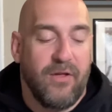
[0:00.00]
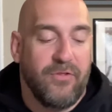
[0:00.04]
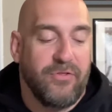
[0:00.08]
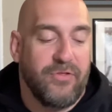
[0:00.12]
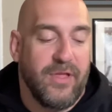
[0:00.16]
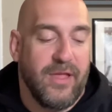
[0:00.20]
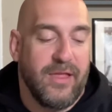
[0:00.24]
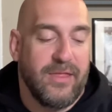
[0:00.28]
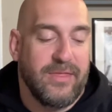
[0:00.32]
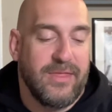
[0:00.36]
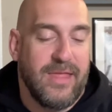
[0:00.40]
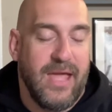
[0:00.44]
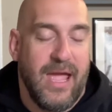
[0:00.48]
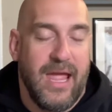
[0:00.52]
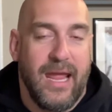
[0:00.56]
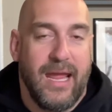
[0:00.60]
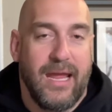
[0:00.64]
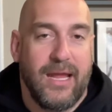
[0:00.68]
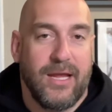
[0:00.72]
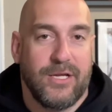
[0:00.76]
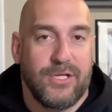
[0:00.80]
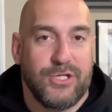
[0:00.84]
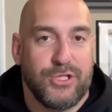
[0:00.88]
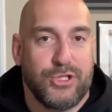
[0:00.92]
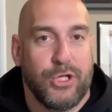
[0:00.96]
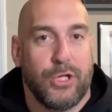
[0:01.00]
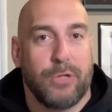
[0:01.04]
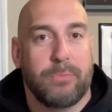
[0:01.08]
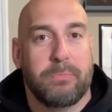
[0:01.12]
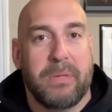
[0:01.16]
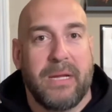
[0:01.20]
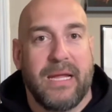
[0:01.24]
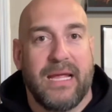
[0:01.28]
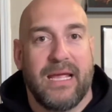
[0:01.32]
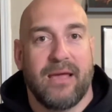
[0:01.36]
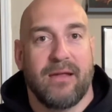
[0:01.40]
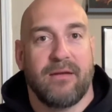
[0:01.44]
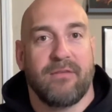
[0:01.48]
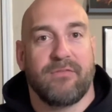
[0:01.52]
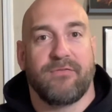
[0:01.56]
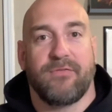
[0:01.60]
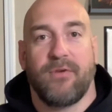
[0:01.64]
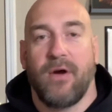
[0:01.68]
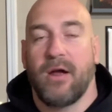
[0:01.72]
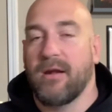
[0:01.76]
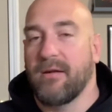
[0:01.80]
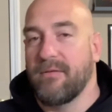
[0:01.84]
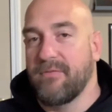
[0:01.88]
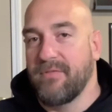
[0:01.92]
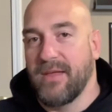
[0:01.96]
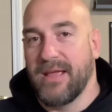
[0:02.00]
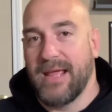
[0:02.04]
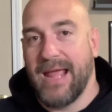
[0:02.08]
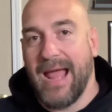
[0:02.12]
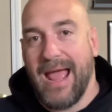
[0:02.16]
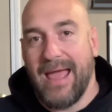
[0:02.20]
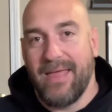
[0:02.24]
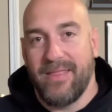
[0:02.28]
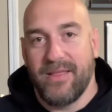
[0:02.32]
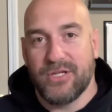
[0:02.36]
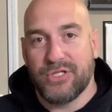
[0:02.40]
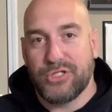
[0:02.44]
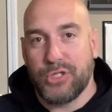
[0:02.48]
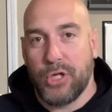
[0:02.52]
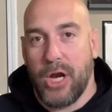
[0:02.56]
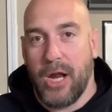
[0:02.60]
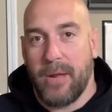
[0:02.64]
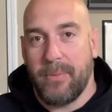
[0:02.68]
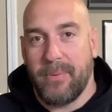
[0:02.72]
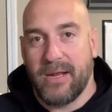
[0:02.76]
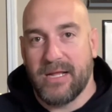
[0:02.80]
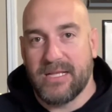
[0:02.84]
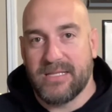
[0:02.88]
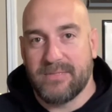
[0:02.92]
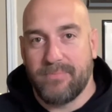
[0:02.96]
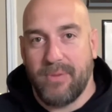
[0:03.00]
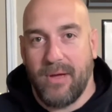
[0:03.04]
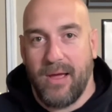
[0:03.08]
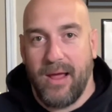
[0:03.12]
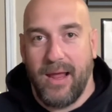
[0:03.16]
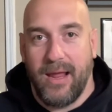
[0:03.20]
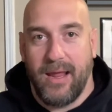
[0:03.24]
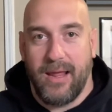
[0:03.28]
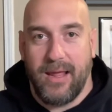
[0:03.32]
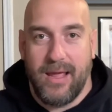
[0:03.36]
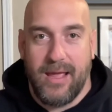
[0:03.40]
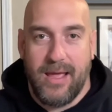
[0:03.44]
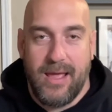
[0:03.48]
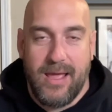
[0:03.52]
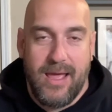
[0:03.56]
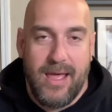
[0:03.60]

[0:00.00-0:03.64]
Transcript: that they should be in front of the guy that showed up on his bike.